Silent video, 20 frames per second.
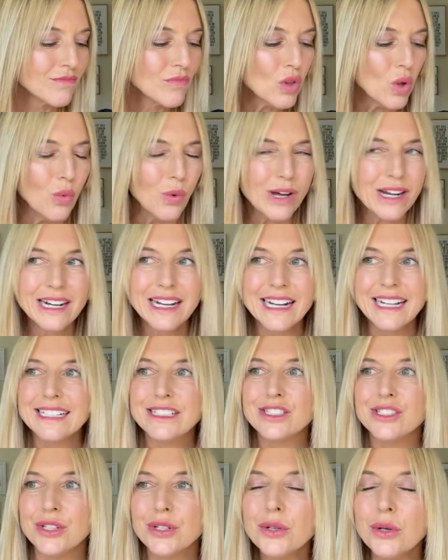what did I
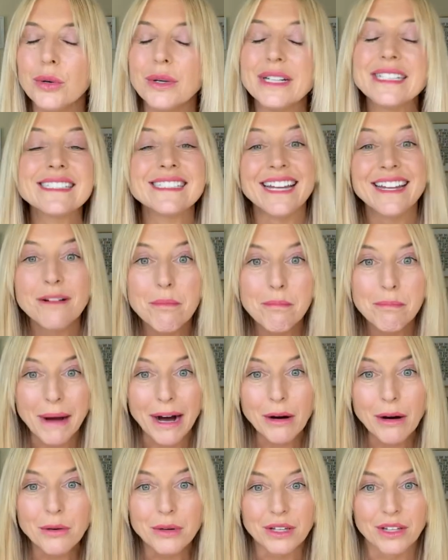do? It's not
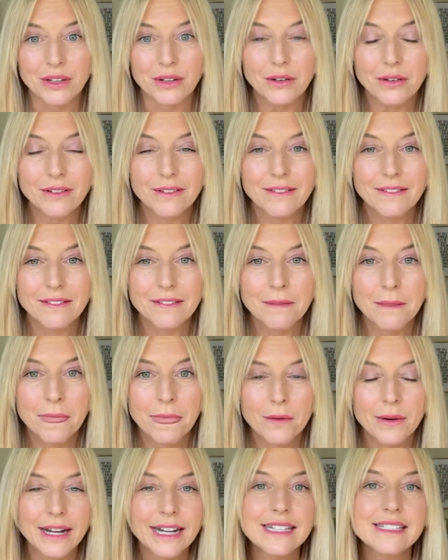about you,
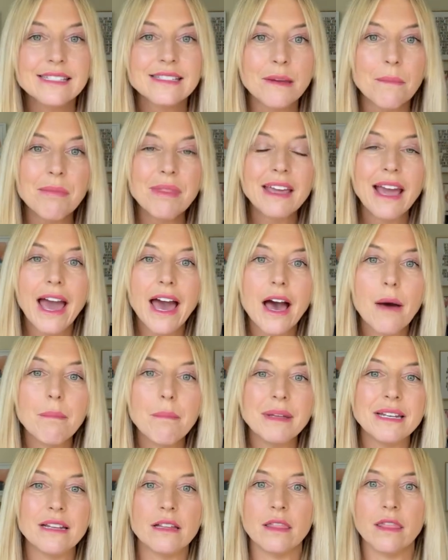right? Something
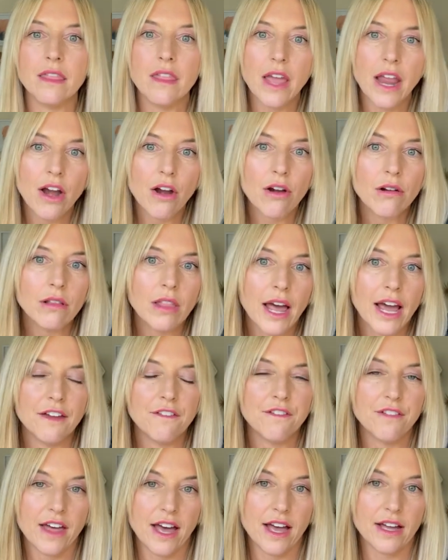happened in their
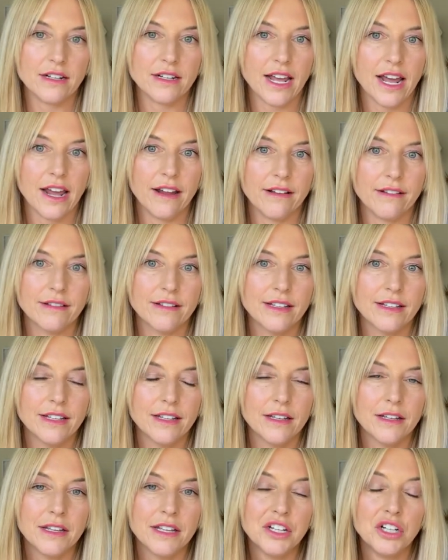life that day.
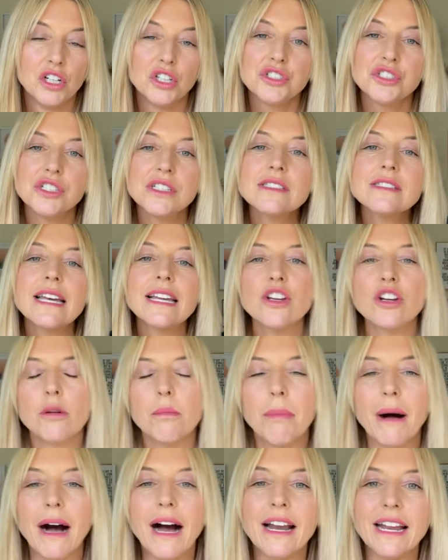just like your
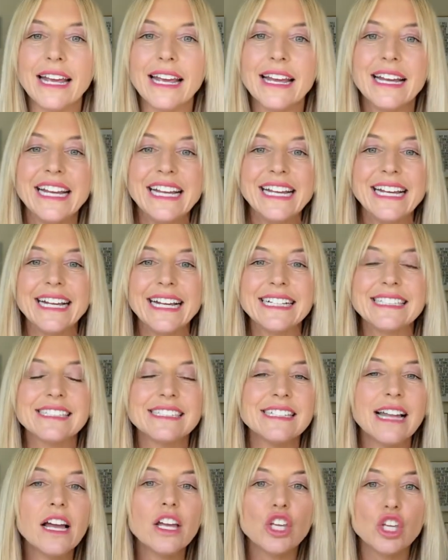body. It's
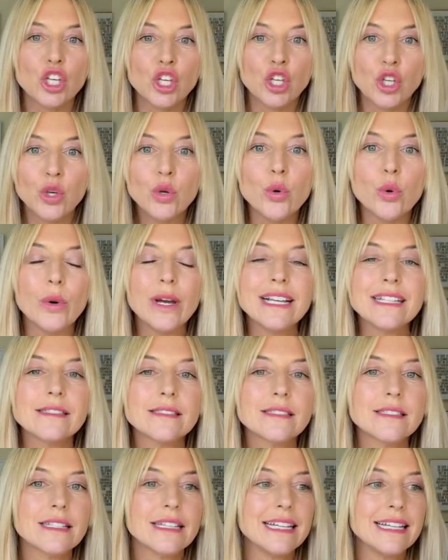not you,
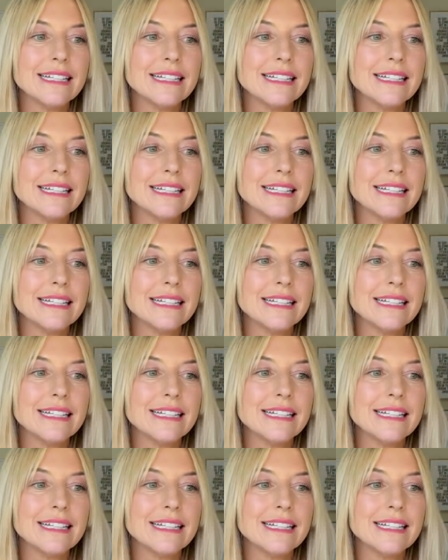it's